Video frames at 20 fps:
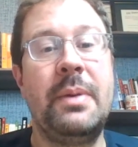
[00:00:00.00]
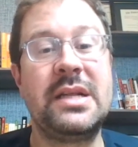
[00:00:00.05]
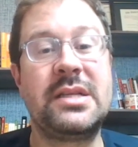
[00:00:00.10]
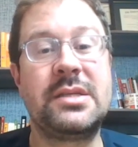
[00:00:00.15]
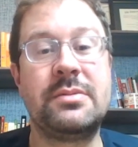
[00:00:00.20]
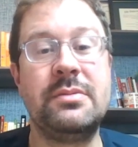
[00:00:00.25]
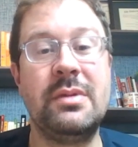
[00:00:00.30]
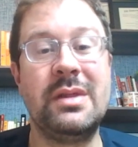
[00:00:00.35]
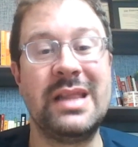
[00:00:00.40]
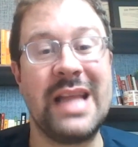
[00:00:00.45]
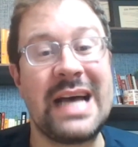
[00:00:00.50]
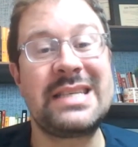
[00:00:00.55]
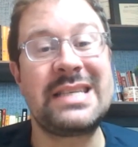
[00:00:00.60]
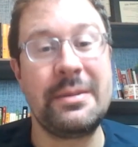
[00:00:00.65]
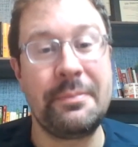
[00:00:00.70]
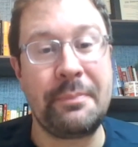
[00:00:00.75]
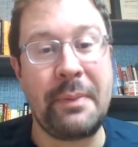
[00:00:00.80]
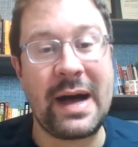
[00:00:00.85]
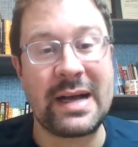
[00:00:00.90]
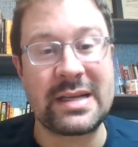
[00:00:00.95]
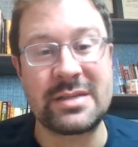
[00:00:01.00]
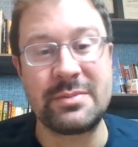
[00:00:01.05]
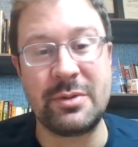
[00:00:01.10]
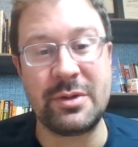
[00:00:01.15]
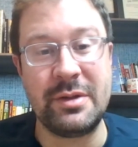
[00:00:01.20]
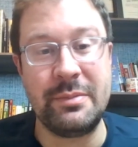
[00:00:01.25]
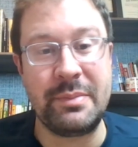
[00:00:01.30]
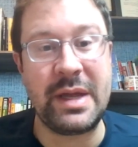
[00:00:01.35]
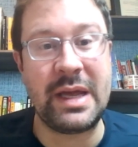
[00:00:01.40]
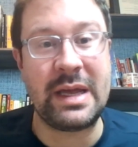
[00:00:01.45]
but it's less
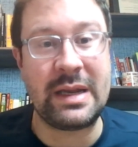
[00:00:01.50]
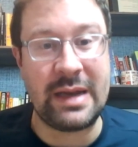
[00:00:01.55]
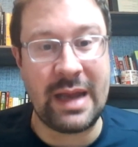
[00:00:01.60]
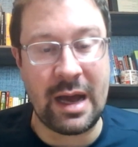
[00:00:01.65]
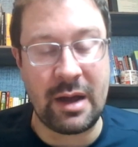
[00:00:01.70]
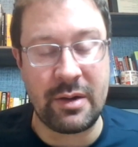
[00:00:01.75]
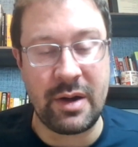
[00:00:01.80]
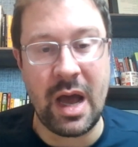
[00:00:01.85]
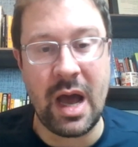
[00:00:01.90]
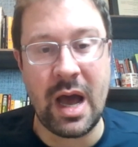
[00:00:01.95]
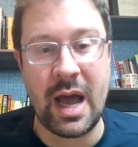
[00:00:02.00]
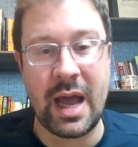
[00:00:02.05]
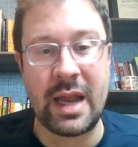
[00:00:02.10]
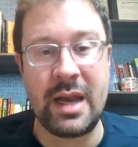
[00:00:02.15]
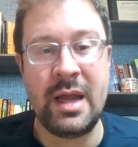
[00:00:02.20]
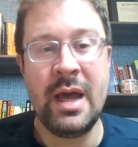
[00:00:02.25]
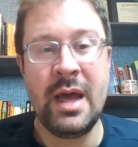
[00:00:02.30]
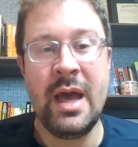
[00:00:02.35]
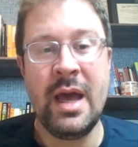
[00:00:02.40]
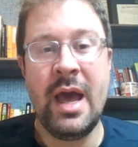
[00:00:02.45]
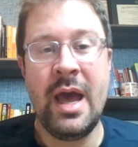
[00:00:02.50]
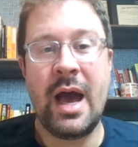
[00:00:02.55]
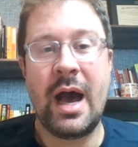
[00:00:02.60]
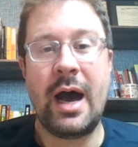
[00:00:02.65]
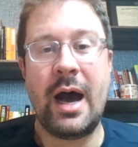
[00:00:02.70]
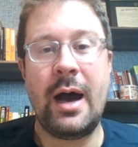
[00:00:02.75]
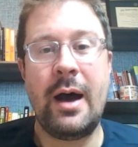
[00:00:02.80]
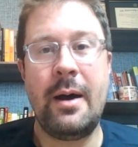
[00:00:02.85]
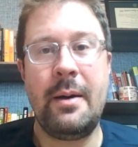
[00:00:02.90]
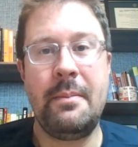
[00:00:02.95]
impossible than being down 9.
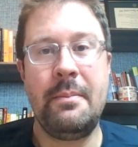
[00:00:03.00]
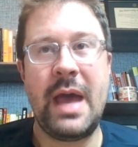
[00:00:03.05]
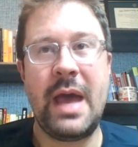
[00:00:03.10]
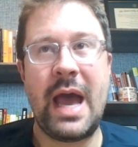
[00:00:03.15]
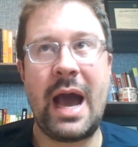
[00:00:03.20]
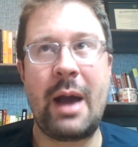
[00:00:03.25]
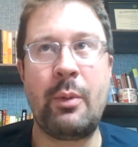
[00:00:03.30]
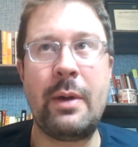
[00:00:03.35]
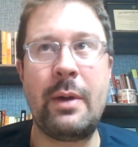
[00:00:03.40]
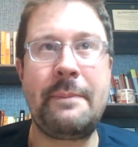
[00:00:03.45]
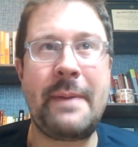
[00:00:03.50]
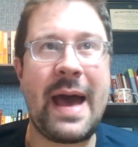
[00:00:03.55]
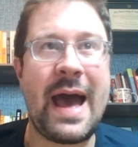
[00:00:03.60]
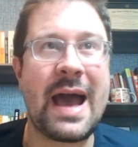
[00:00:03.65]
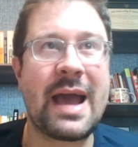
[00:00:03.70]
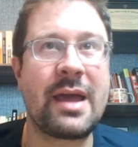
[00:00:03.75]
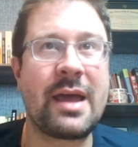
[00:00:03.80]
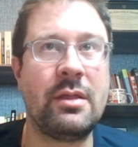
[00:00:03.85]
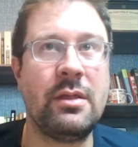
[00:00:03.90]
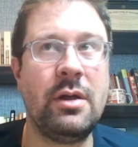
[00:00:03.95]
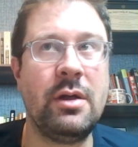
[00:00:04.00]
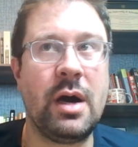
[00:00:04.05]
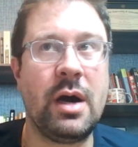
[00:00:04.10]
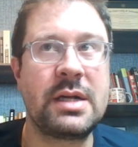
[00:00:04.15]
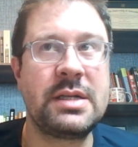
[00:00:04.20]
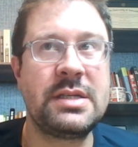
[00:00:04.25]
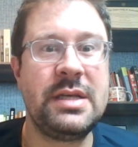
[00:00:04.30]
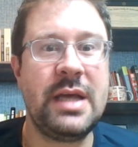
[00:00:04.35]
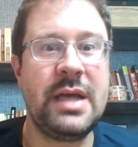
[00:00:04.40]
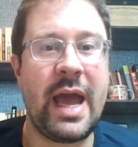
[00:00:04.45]
I went back and
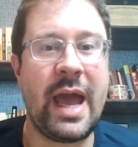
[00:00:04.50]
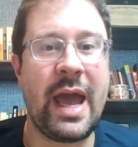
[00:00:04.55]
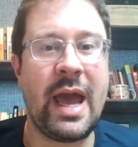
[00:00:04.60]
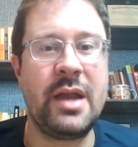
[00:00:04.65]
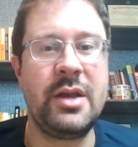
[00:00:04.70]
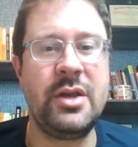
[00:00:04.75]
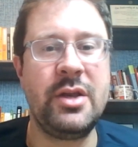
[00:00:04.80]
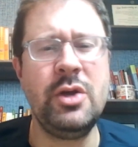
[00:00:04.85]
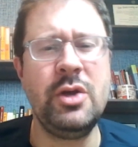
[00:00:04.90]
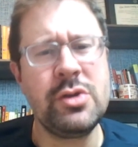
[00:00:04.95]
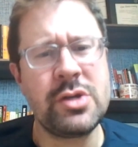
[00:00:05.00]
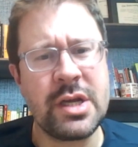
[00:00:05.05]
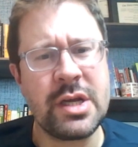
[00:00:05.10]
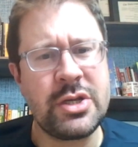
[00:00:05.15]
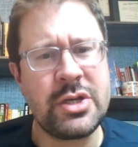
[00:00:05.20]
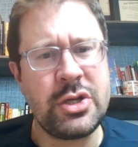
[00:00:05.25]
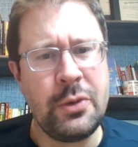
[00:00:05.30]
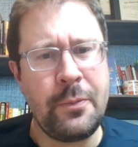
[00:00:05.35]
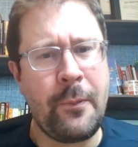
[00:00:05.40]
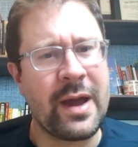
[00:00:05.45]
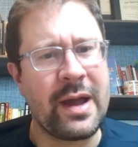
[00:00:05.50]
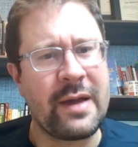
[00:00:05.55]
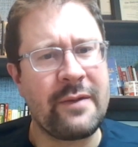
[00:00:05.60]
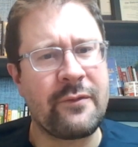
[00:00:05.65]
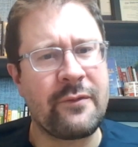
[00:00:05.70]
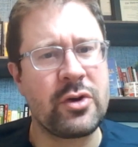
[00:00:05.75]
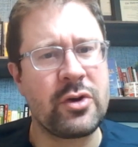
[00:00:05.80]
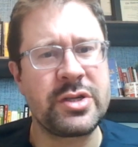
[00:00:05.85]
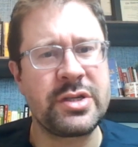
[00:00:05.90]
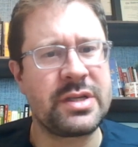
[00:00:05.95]
looked, and usually 2-point
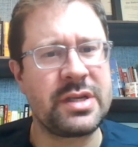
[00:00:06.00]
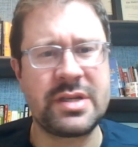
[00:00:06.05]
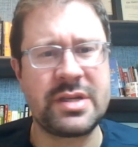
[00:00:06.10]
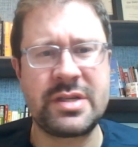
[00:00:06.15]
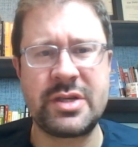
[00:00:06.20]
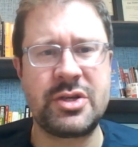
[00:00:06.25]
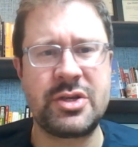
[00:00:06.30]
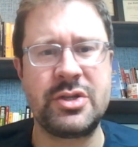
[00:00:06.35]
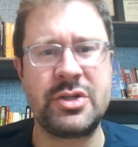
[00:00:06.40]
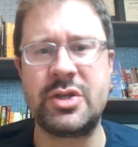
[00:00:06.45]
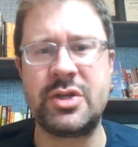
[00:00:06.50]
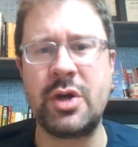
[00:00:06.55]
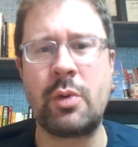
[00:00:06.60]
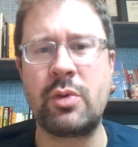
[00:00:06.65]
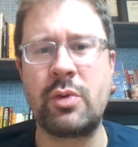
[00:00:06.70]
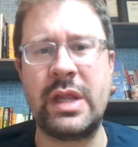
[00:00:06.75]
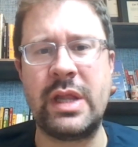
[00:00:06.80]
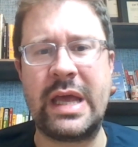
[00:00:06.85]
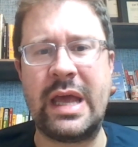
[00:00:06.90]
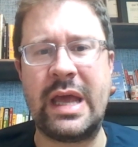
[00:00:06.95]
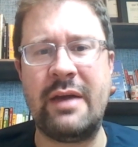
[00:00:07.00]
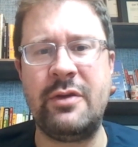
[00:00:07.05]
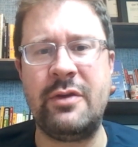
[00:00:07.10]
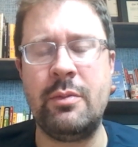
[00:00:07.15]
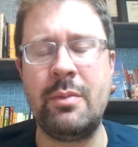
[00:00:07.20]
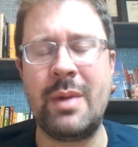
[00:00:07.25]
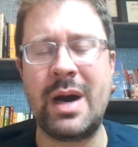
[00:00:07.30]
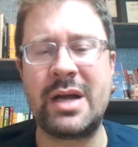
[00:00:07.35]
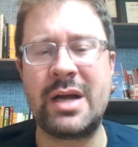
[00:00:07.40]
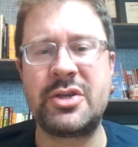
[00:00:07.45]
conversion decisions don't really give
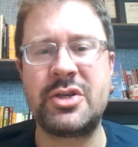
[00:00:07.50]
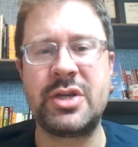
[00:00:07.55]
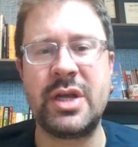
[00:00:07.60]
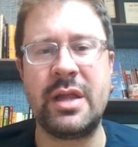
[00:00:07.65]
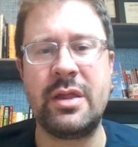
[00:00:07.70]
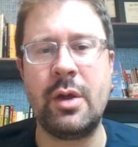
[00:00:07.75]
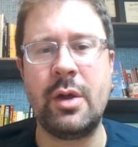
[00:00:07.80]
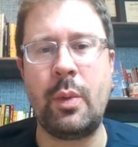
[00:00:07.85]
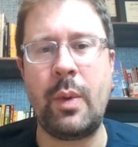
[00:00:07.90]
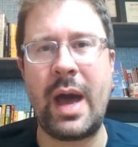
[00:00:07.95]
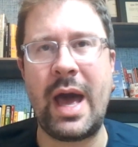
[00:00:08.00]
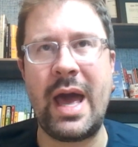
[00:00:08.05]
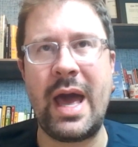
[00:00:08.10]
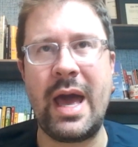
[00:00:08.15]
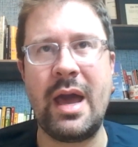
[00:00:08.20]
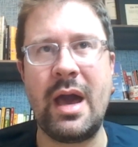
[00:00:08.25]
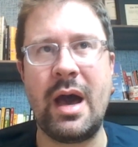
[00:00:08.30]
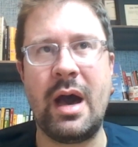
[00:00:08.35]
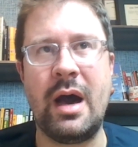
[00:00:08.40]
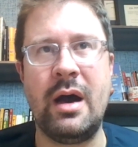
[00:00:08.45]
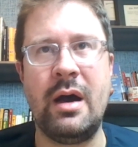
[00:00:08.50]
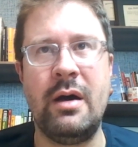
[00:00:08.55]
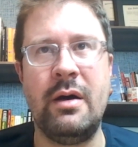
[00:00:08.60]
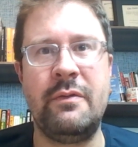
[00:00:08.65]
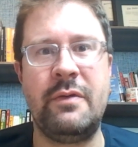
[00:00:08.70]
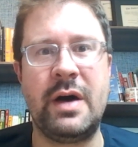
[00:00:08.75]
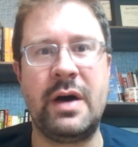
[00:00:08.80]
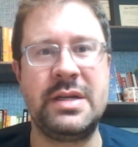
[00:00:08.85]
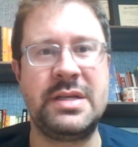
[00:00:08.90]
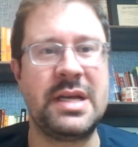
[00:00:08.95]
you much in the way
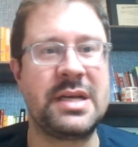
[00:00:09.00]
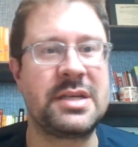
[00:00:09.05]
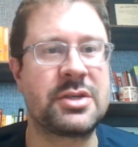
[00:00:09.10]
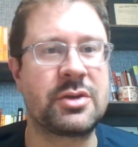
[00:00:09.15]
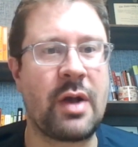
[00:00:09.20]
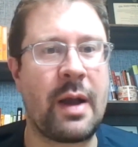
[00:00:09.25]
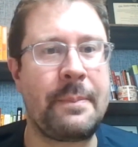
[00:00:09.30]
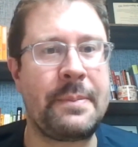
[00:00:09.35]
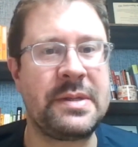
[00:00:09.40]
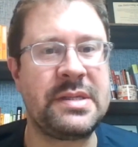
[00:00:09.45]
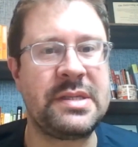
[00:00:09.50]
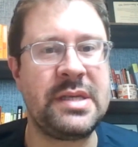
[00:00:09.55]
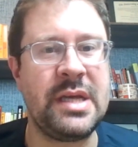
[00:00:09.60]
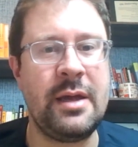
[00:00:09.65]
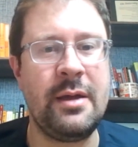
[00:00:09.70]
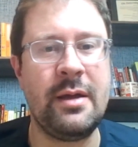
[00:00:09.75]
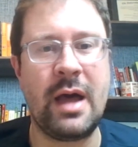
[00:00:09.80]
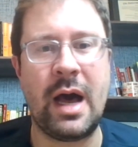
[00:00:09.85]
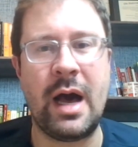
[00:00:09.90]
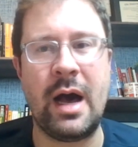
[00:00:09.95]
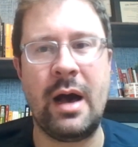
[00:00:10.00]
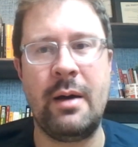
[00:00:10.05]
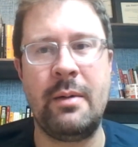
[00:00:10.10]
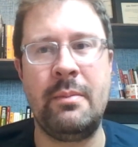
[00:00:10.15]
of a discrepancy